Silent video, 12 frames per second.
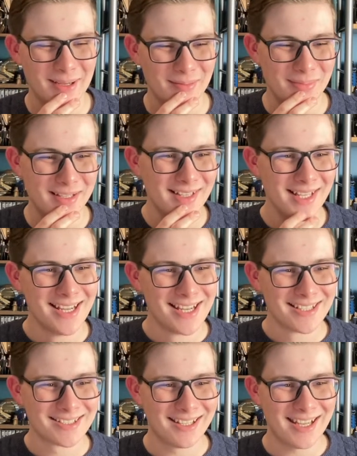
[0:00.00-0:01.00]
um,
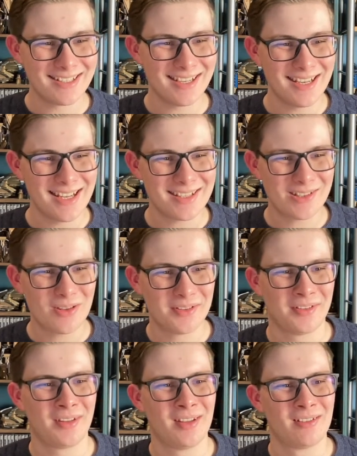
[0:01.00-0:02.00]
so let, let us do
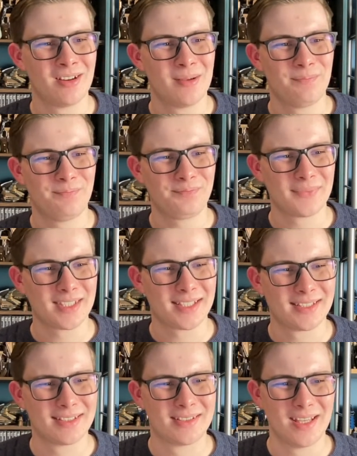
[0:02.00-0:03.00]
the other um,
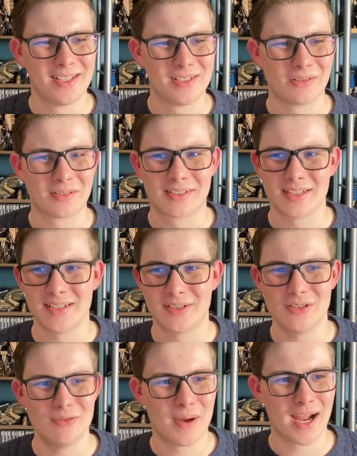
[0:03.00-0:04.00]
third Doctor
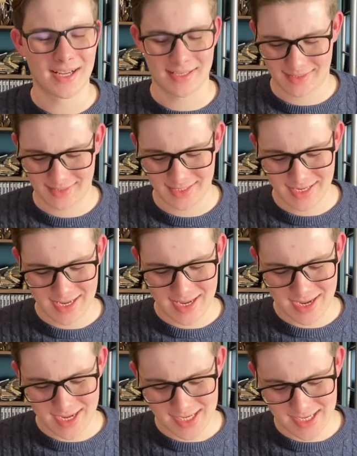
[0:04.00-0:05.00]
two packs.
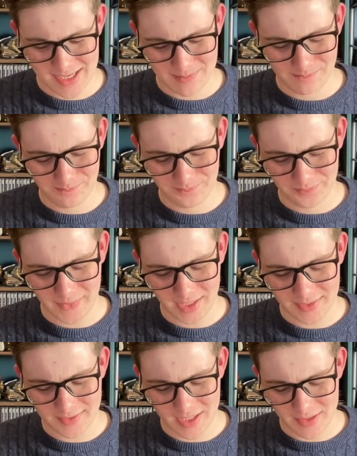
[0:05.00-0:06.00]
Um,
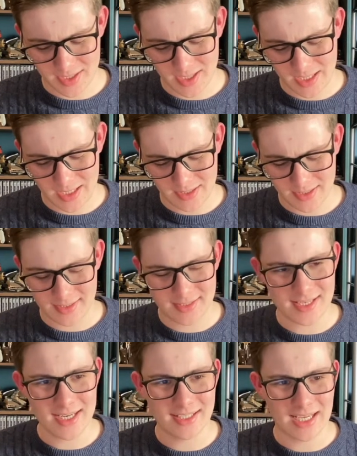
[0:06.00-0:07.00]
so the the
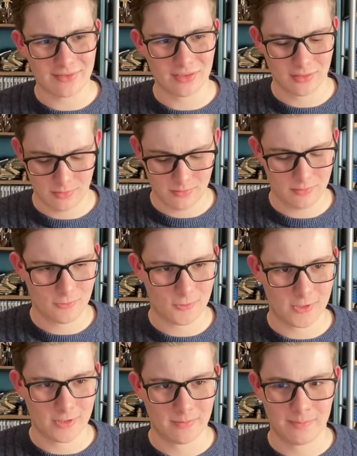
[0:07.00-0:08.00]
Sea Devil
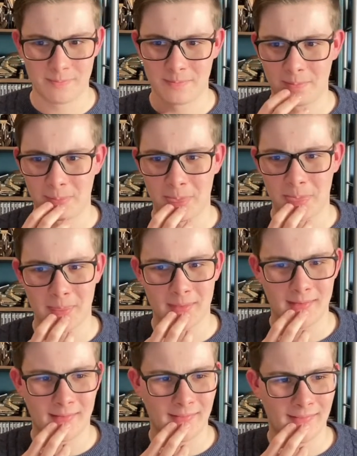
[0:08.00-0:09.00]
one,
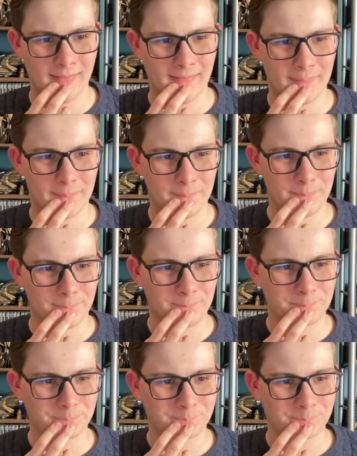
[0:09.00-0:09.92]
um,